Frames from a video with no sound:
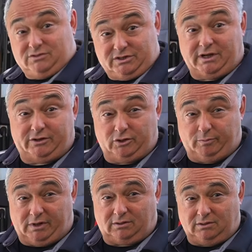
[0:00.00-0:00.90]
to get a new
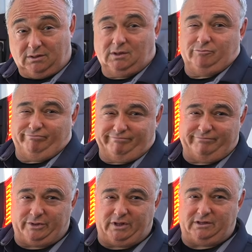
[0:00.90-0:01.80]
bowl,
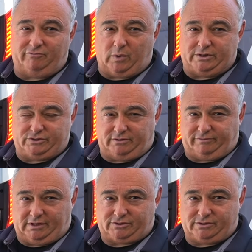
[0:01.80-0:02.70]
but then you've wasted a
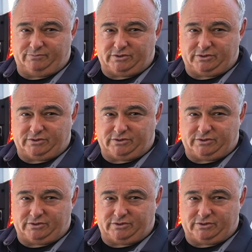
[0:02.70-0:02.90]
flush.